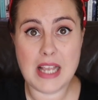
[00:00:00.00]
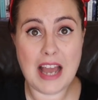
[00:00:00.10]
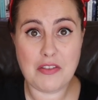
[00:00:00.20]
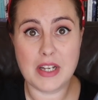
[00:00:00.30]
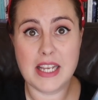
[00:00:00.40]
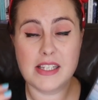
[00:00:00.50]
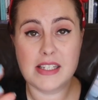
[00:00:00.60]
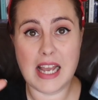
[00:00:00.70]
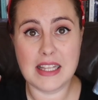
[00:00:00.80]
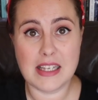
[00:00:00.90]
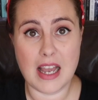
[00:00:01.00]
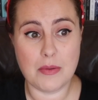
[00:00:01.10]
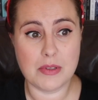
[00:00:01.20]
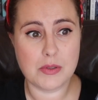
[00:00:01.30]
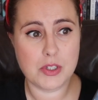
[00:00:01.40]
athletes
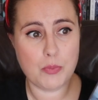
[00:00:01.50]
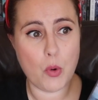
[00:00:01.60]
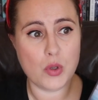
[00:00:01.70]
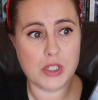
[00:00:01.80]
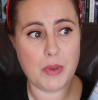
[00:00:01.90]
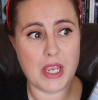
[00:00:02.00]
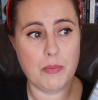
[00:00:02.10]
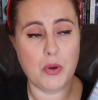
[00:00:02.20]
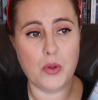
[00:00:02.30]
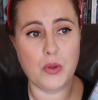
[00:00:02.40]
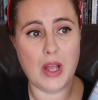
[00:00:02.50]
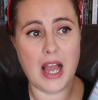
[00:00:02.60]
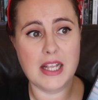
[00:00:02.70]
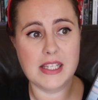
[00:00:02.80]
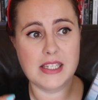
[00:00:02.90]
and sports people
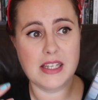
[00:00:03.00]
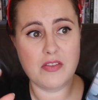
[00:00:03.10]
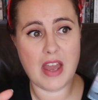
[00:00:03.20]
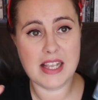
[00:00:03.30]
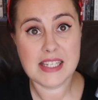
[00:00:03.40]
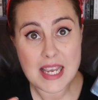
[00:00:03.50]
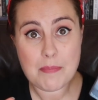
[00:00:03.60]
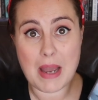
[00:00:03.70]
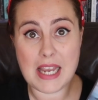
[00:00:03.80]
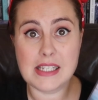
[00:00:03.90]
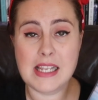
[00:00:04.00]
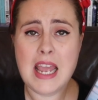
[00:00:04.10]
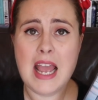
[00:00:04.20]
and their teammates,